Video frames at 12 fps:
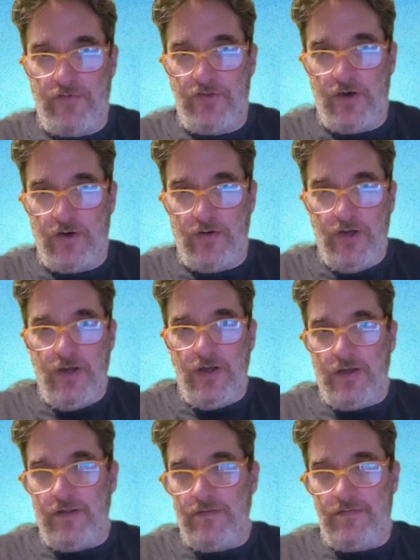So,
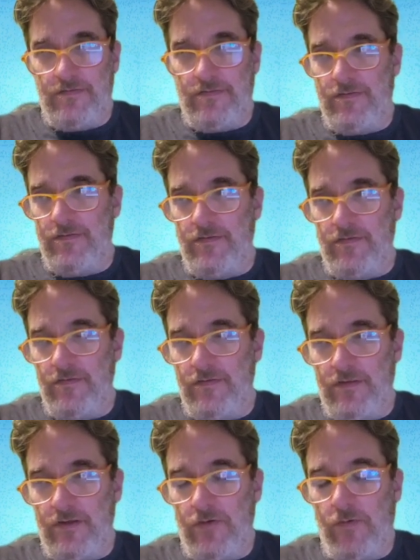
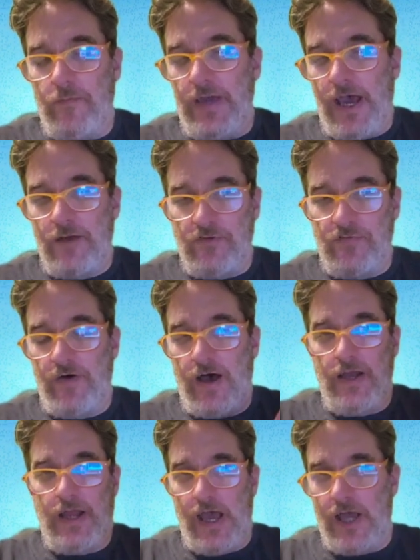you know, what we had was
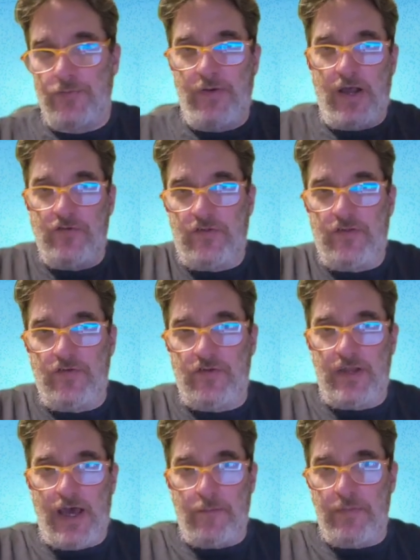fine, hash browns and this
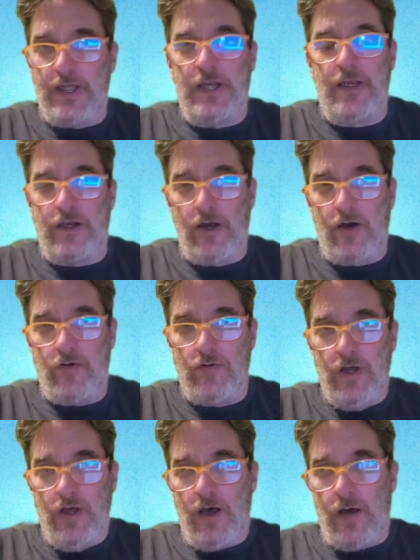and that, but they didn't
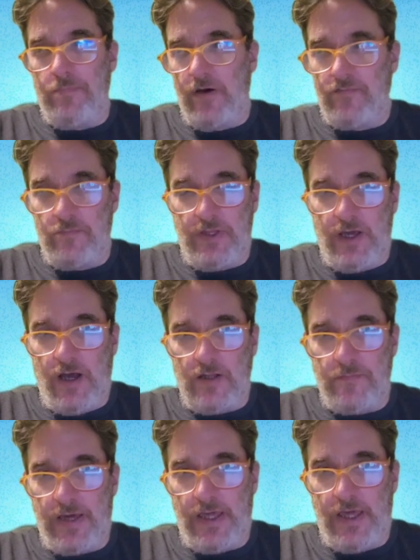go above and
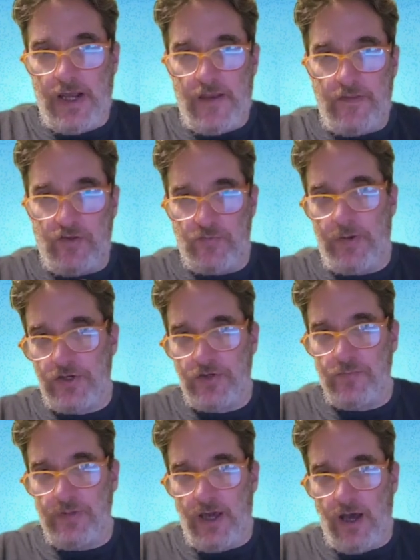beyond making anything
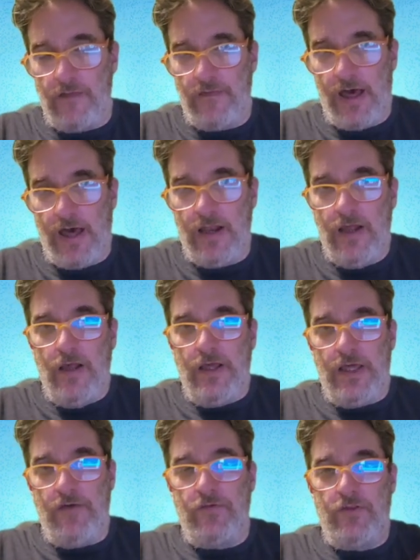special beyond that,
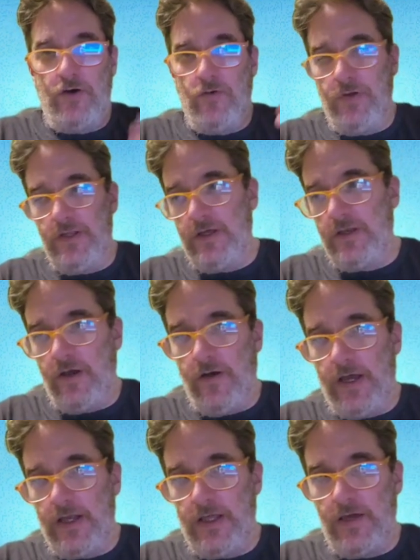even though we did go
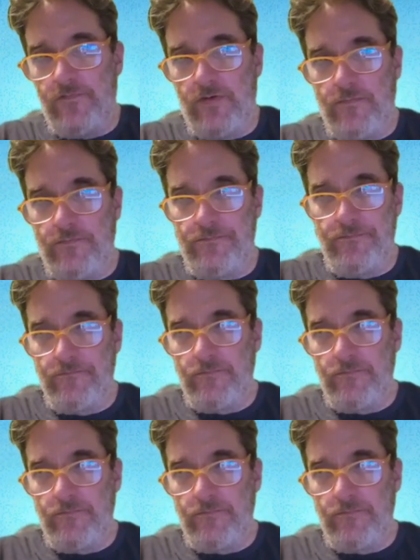ahead and give them